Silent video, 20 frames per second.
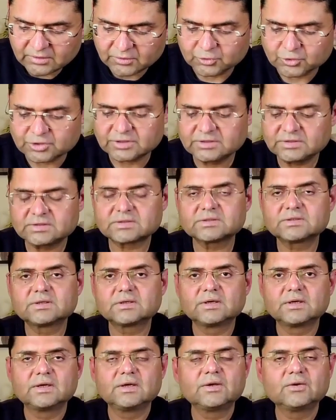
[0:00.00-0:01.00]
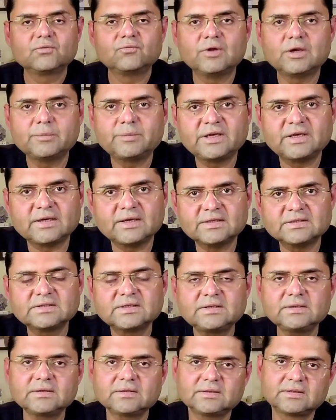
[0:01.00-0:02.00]
in the oceans will be
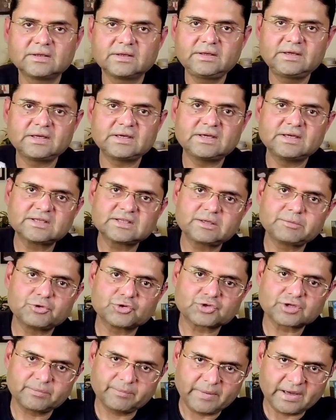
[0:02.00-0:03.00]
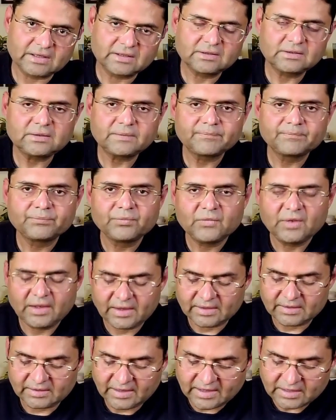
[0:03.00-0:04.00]
releasing the heat distribution pattern,
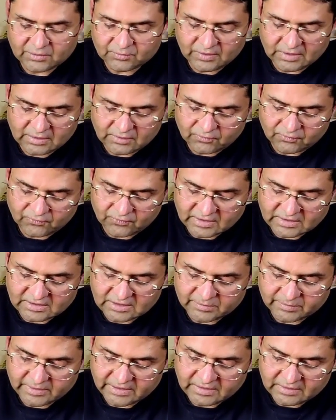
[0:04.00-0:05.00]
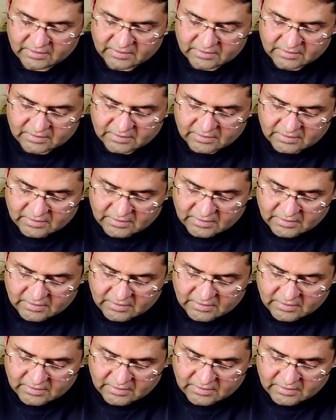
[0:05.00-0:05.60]
and that will further be